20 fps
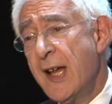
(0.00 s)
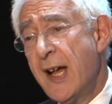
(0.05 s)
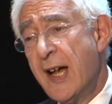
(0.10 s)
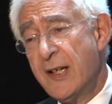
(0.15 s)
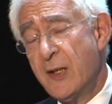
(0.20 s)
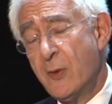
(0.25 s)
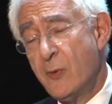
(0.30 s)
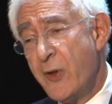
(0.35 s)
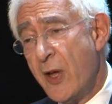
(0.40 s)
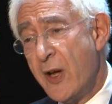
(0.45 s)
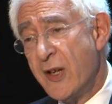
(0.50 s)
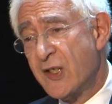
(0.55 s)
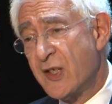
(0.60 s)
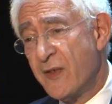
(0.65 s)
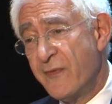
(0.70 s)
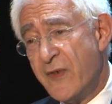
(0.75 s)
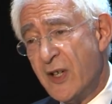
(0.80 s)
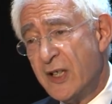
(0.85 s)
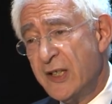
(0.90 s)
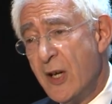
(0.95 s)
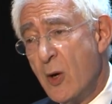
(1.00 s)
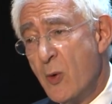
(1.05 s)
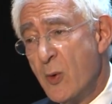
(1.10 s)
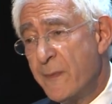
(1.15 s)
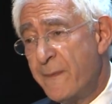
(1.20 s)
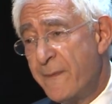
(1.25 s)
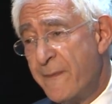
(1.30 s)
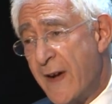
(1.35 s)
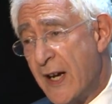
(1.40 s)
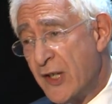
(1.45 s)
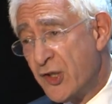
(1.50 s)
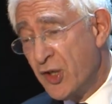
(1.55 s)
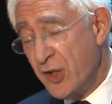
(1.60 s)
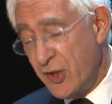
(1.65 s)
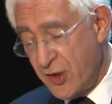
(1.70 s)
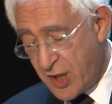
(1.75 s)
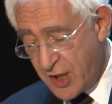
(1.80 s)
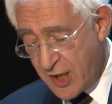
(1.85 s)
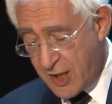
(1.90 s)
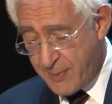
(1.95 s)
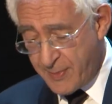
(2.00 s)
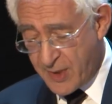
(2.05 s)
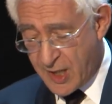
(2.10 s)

And although it's a very old fashioned term,